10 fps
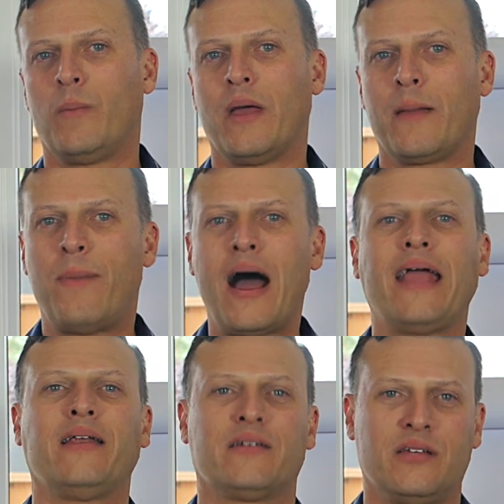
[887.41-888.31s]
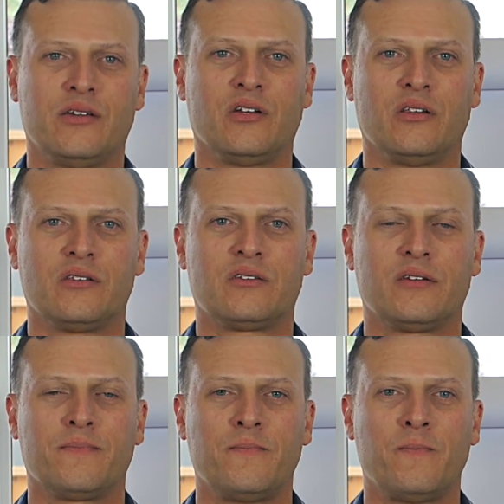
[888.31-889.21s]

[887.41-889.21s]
we make buying decisions